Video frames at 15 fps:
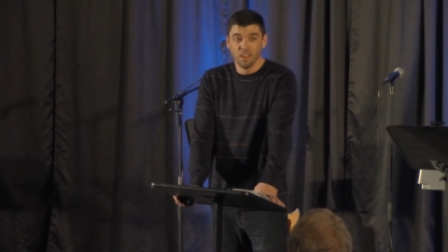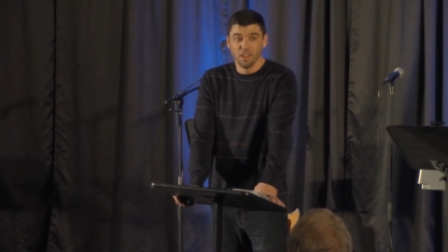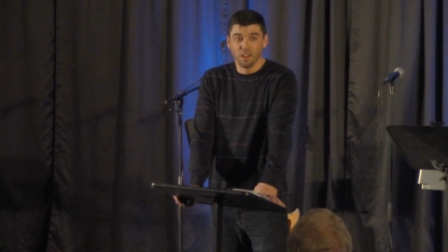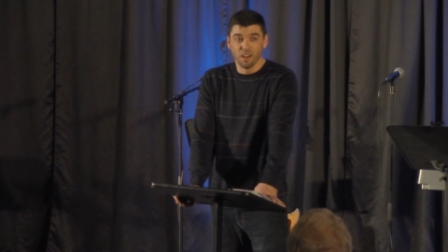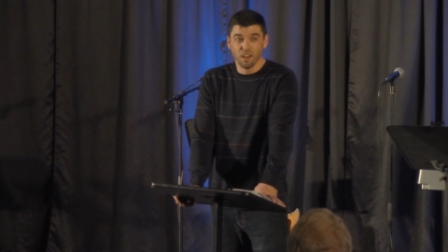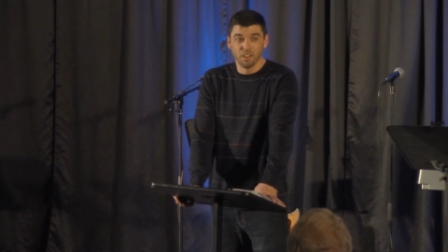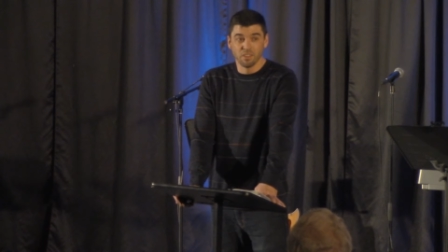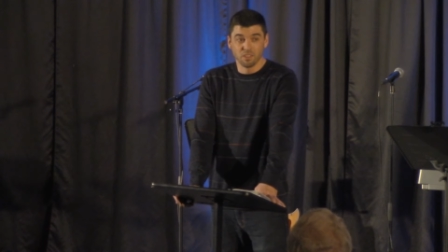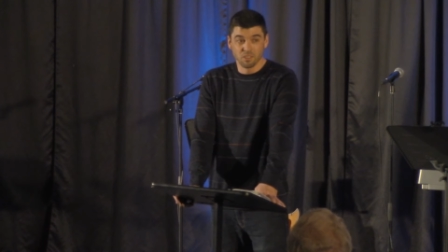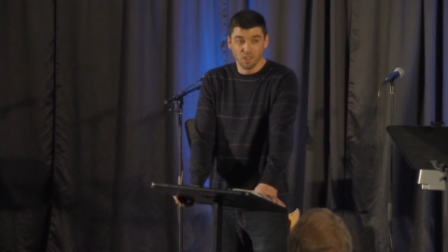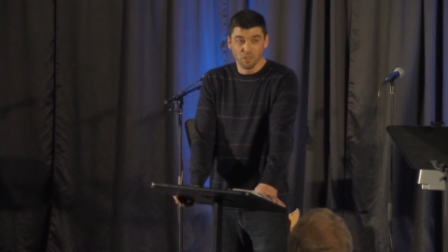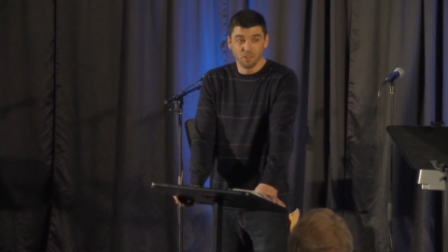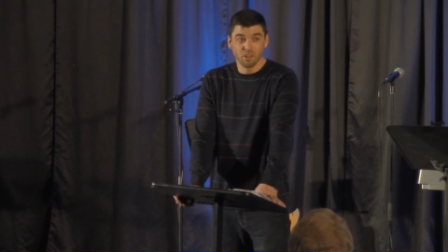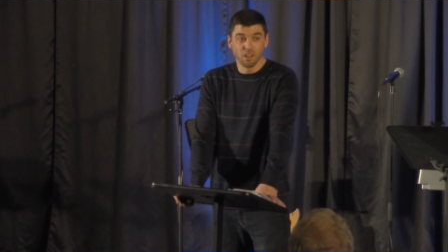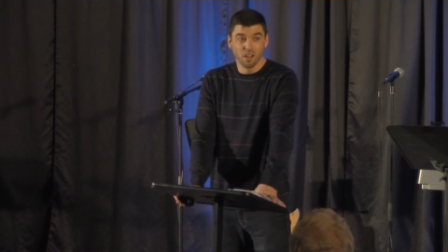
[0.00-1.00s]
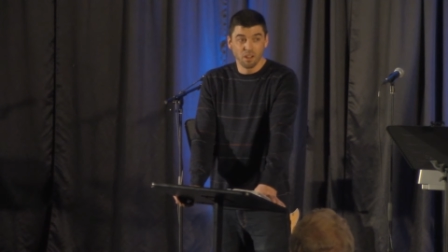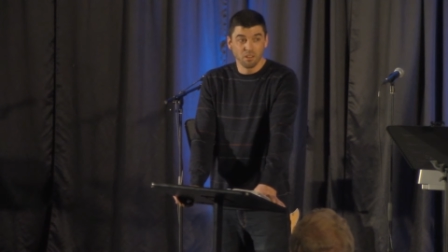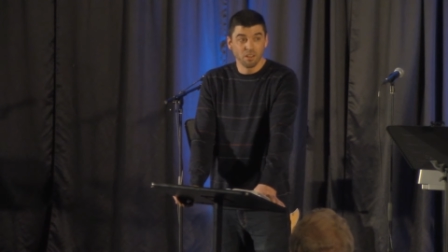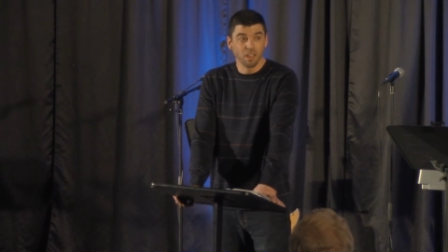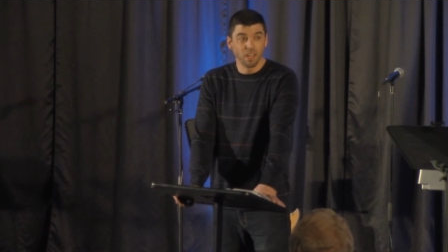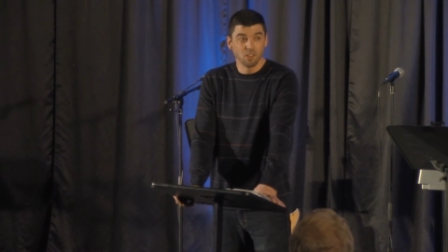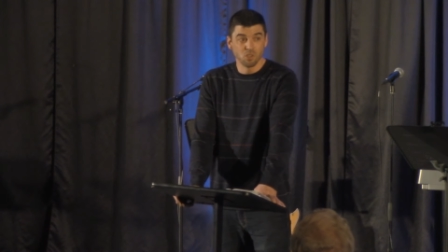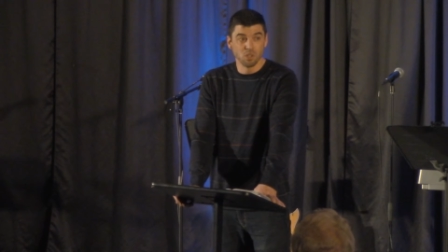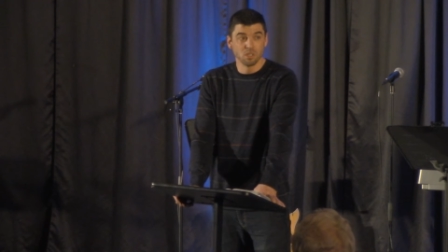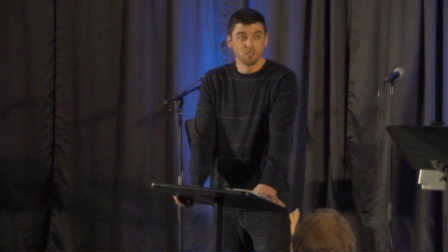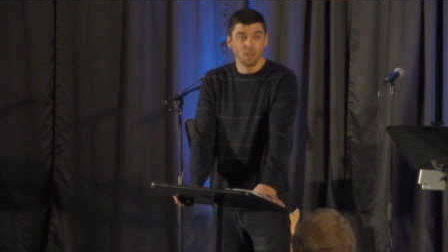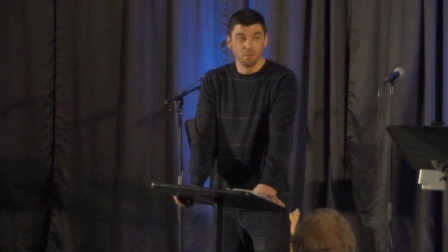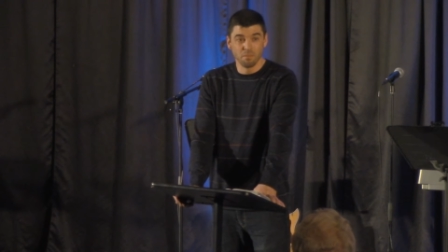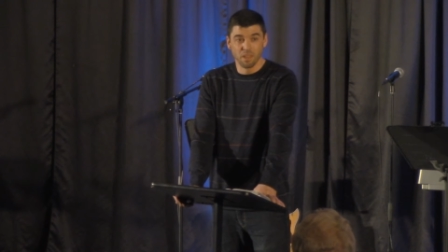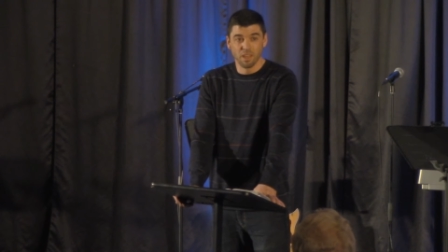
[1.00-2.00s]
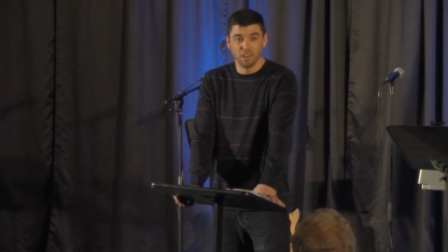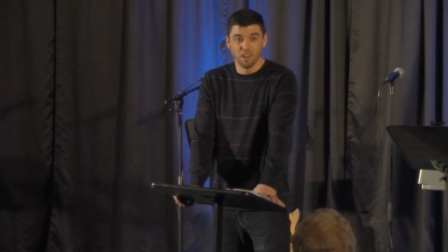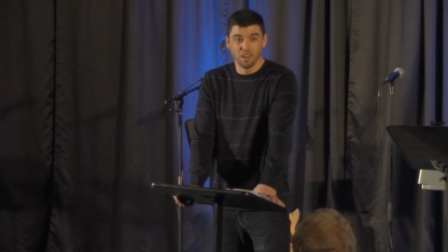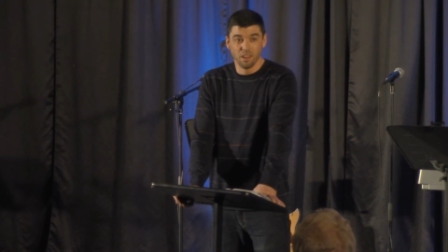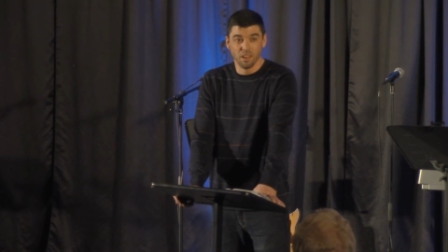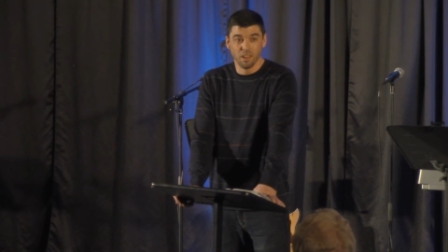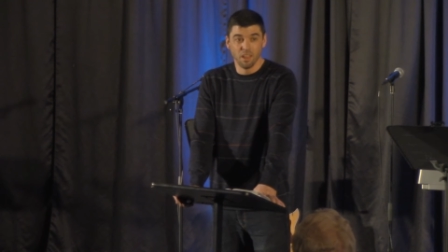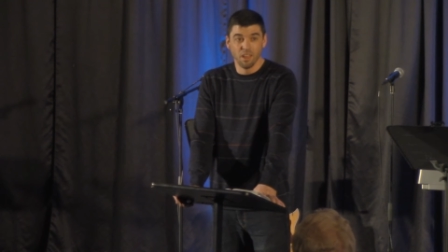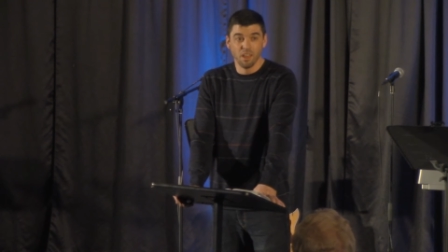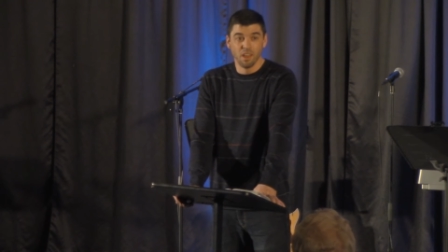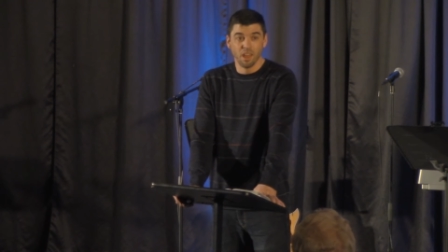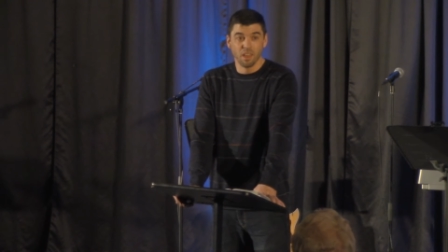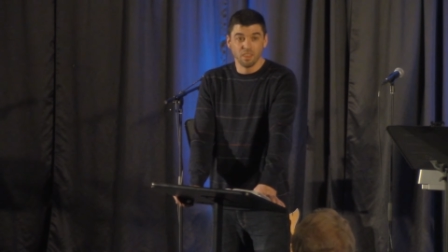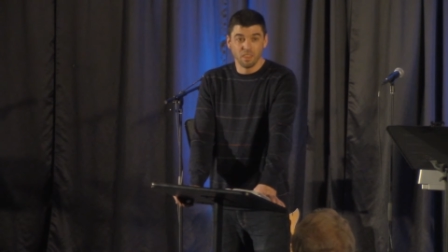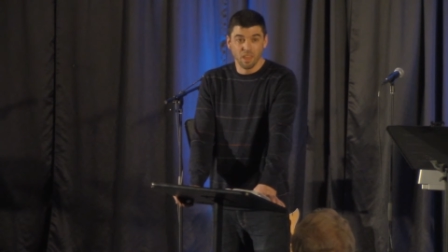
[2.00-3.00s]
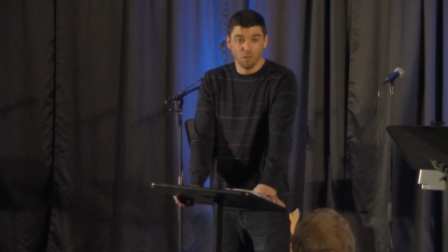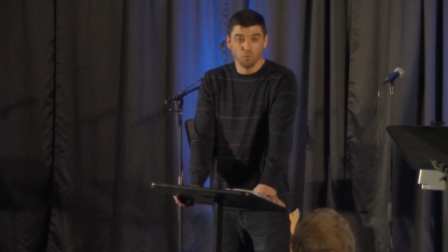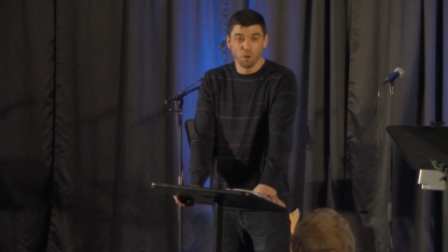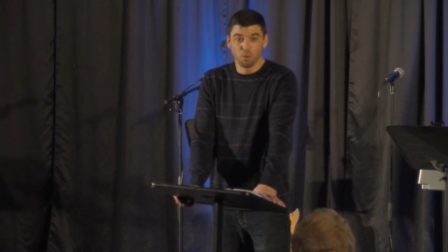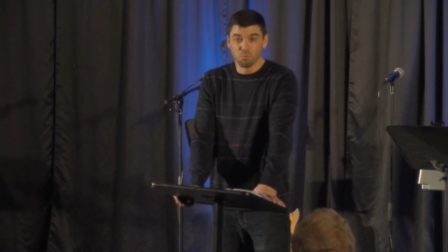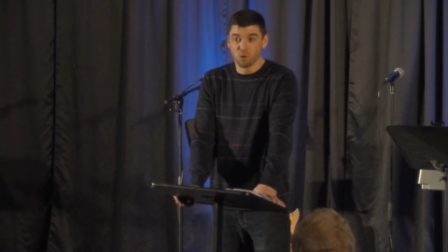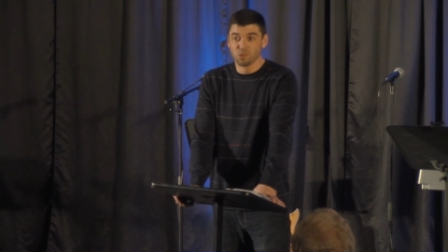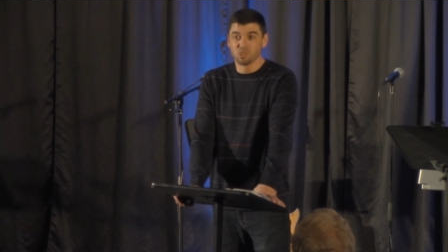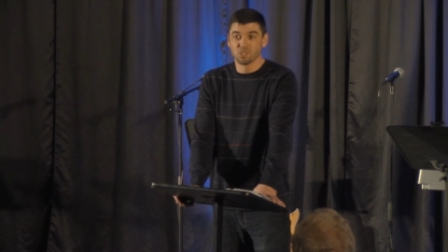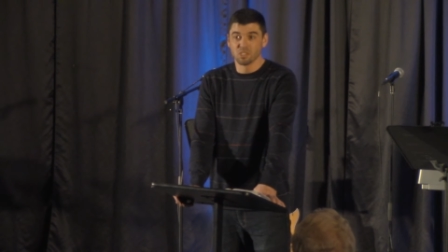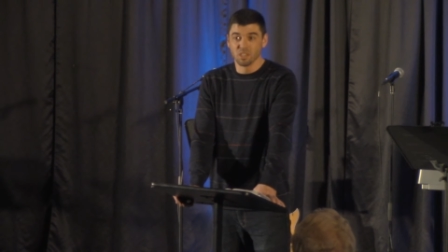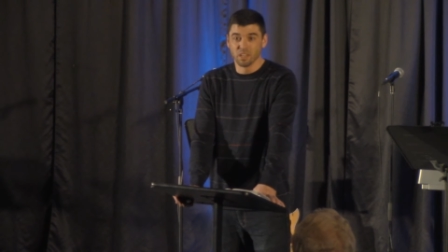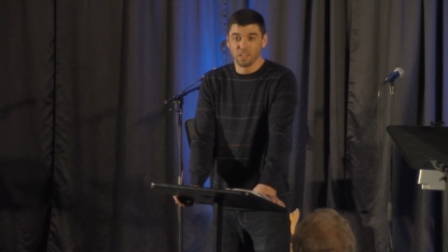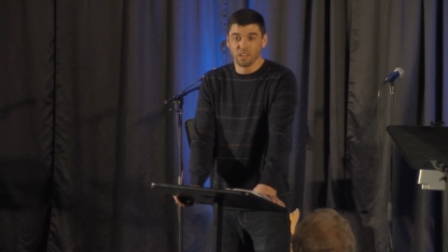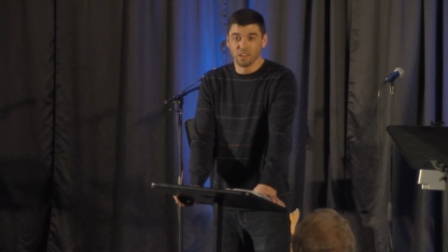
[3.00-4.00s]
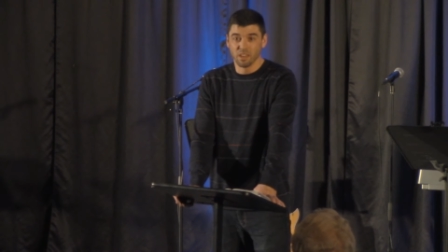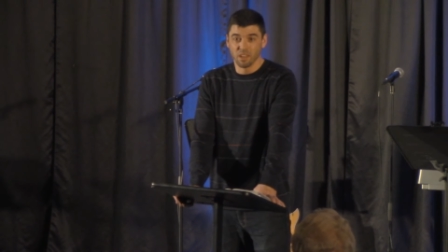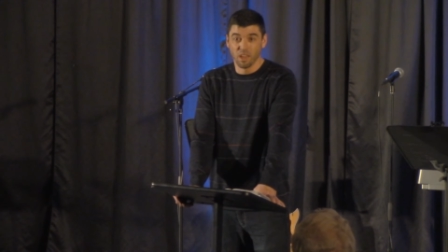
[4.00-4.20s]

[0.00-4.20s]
Uh, this other congregation is coming in and they want to purchase the land.